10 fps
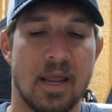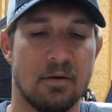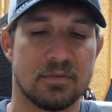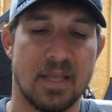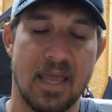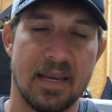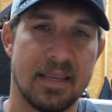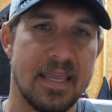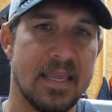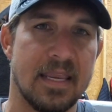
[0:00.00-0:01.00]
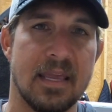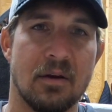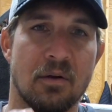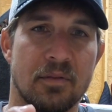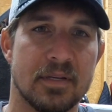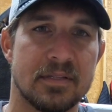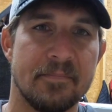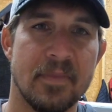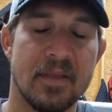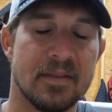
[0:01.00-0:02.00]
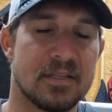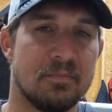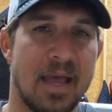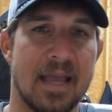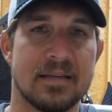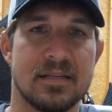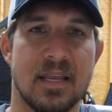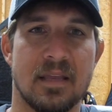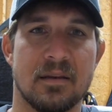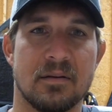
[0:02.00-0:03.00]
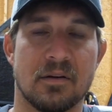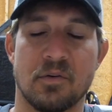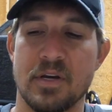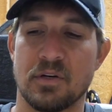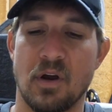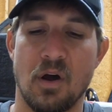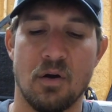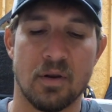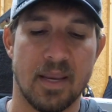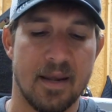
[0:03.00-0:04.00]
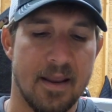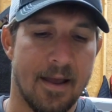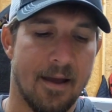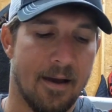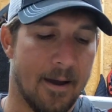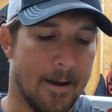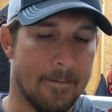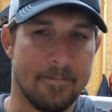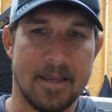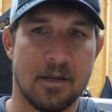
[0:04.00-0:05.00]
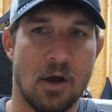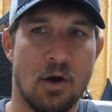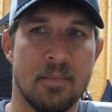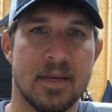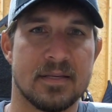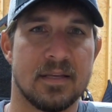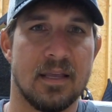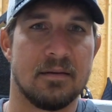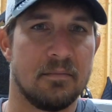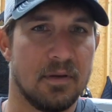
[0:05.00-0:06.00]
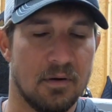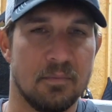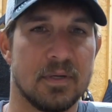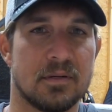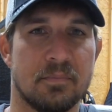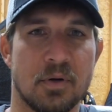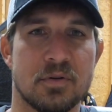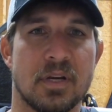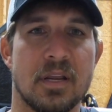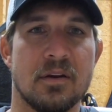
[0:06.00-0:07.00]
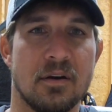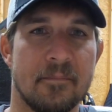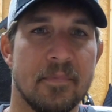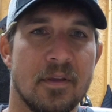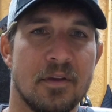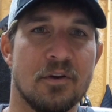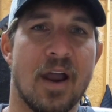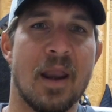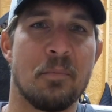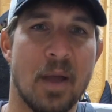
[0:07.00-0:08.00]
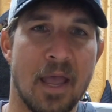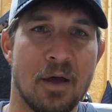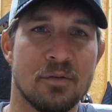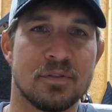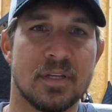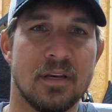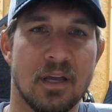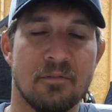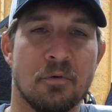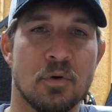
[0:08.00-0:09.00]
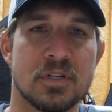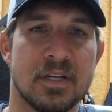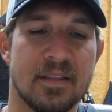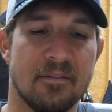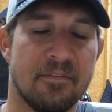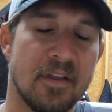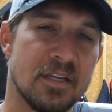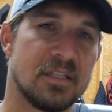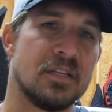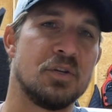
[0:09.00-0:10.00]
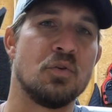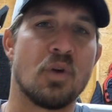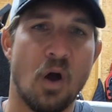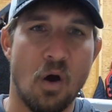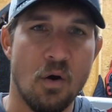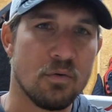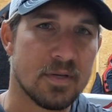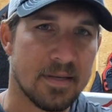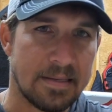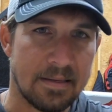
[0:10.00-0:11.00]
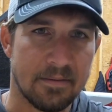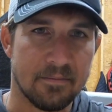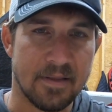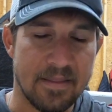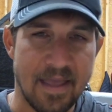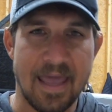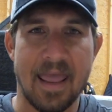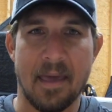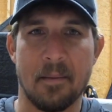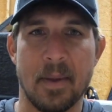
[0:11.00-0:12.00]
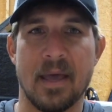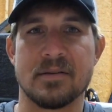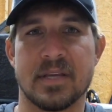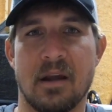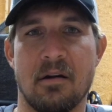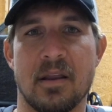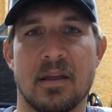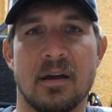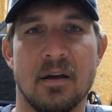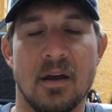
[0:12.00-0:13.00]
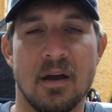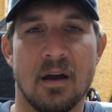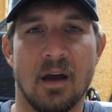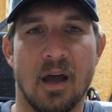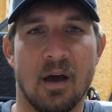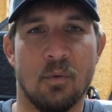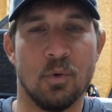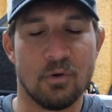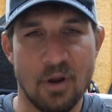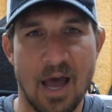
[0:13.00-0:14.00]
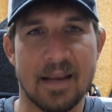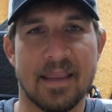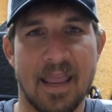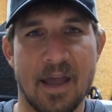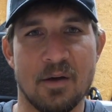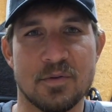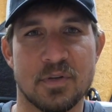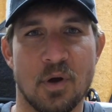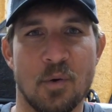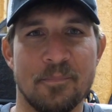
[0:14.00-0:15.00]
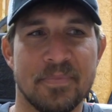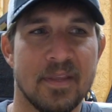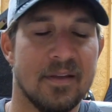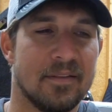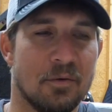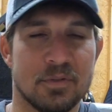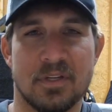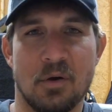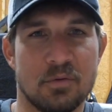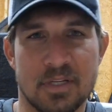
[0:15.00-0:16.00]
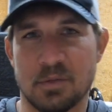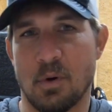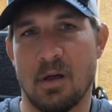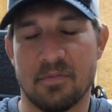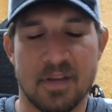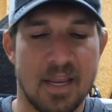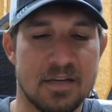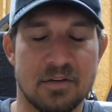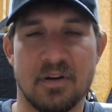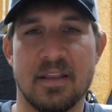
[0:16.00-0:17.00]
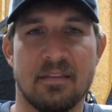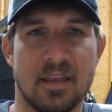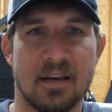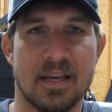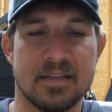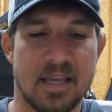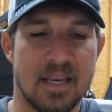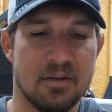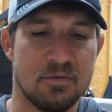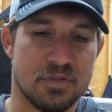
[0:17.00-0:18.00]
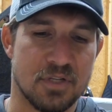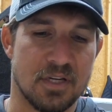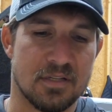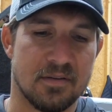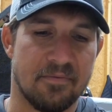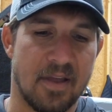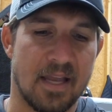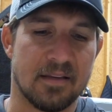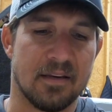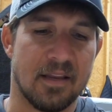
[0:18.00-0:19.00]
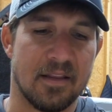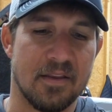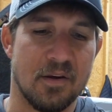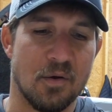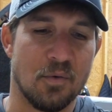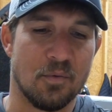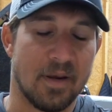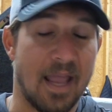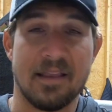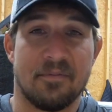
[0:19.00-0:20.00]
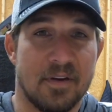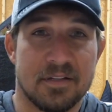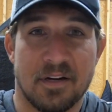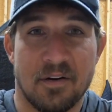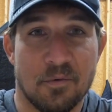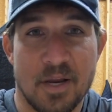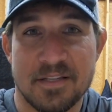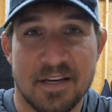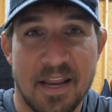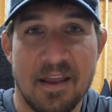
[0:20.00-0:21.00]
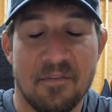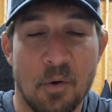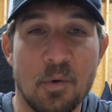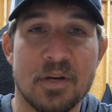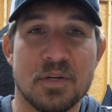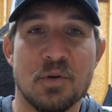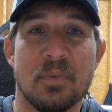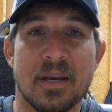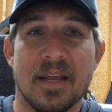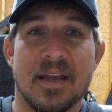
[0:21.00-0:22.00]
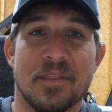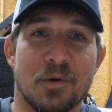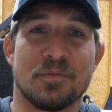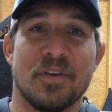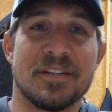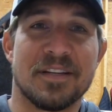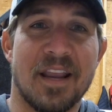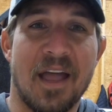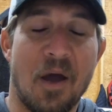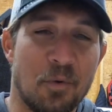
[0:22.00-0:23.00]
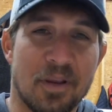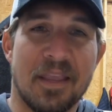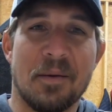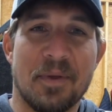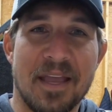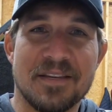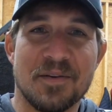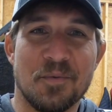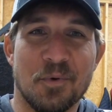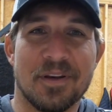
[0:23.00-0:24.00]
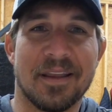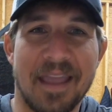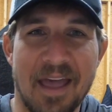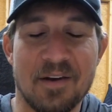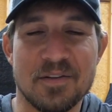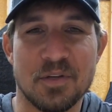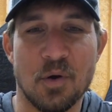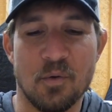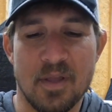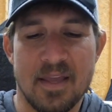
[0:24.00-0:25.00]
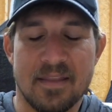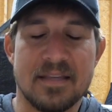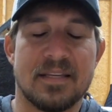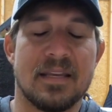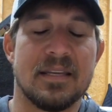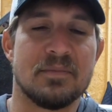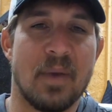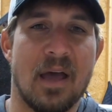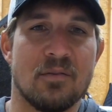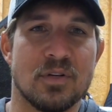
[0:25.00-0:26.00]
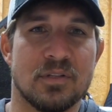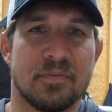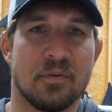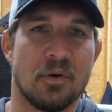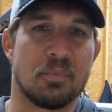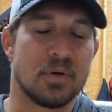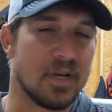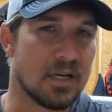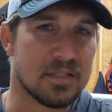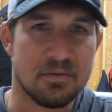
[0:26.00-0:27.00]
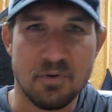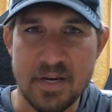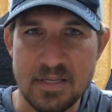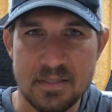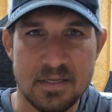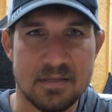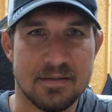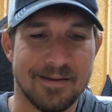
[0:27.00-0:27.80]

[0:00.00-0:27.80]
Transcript: I had it keyed in on this max scent, the creature hog, and they called me and said, you know, Mr. Poche, you're out of bounds, and unfortunately the fish that you caught in that out of bounds area will not count. So there was no disqualification or anything like that. It was just the fact that, you know, and I could fish there the rest of the day if I wanted to, but those fish that I would have kept catching wouldn't have counted. So they set these boundaries for production reasons.